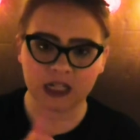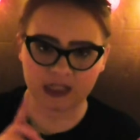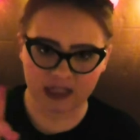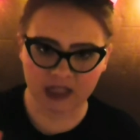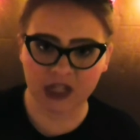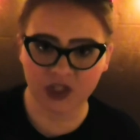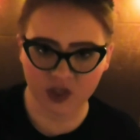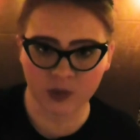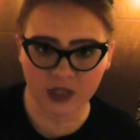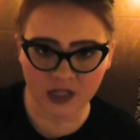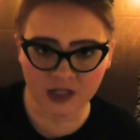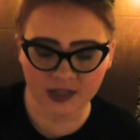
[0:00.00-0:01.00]
because it's not just
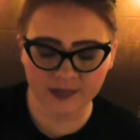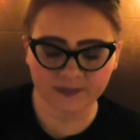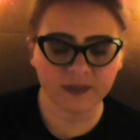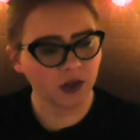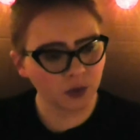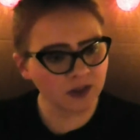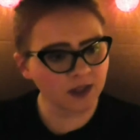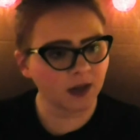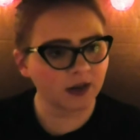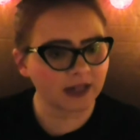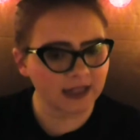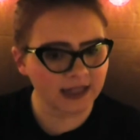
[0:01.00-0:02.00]
one country. The U.S.
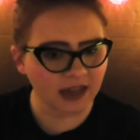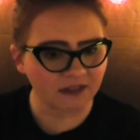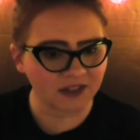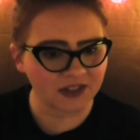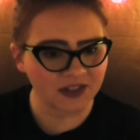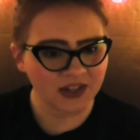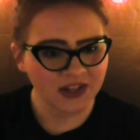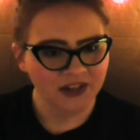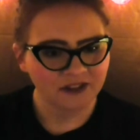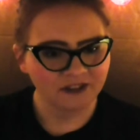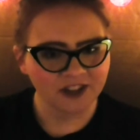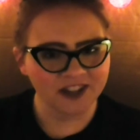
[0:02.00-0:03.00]
Americans have
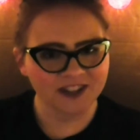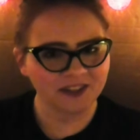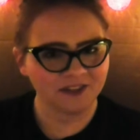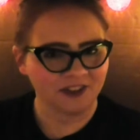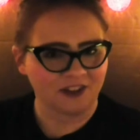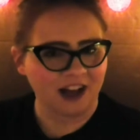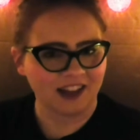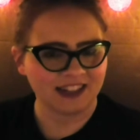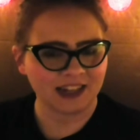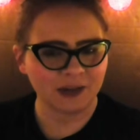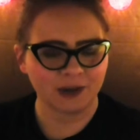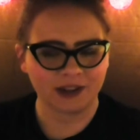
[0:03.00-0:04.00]
this festive little
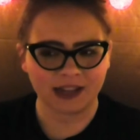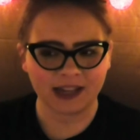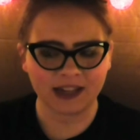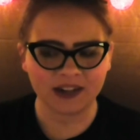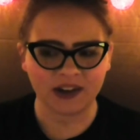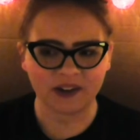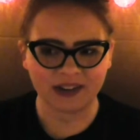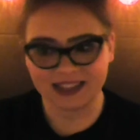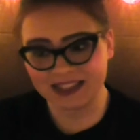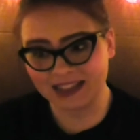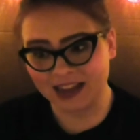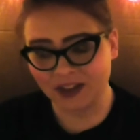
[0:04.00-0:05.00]
holiday where they, you know, get
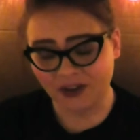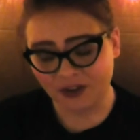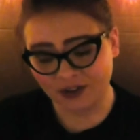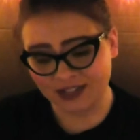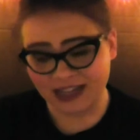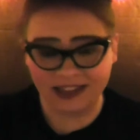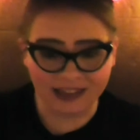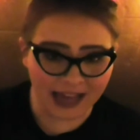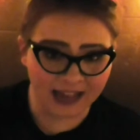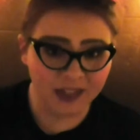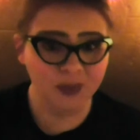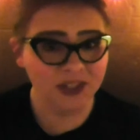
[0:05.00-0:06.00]
together and say
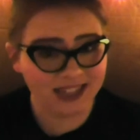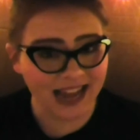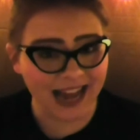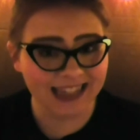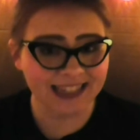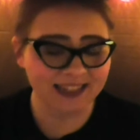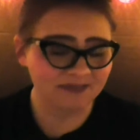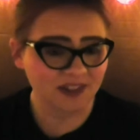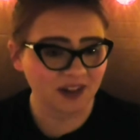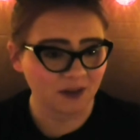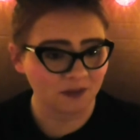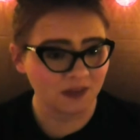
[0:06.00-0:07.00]
thanks, which is nice.
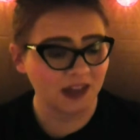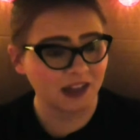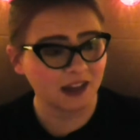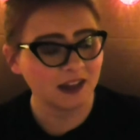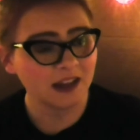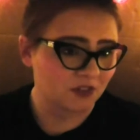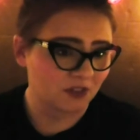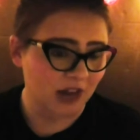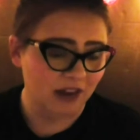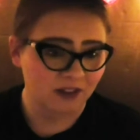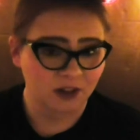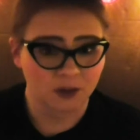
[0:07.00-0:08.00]
You know, thanking for
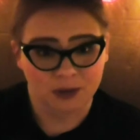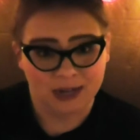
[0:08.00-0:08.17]
having a